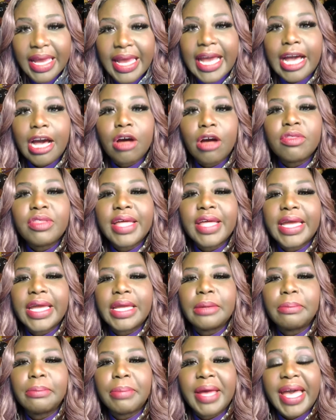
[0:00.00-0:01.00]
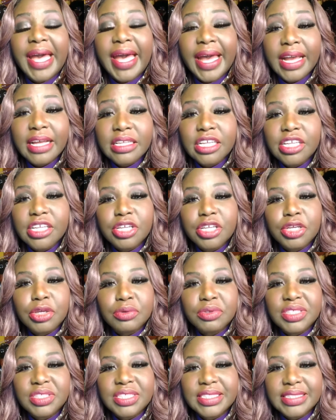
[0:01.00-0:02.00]
how that impacted
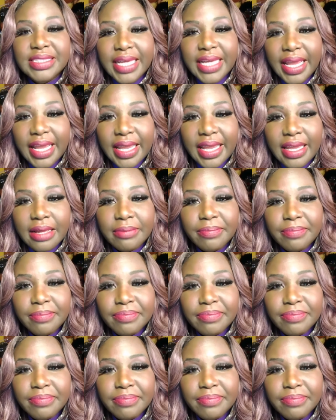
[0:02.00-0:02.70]
you today,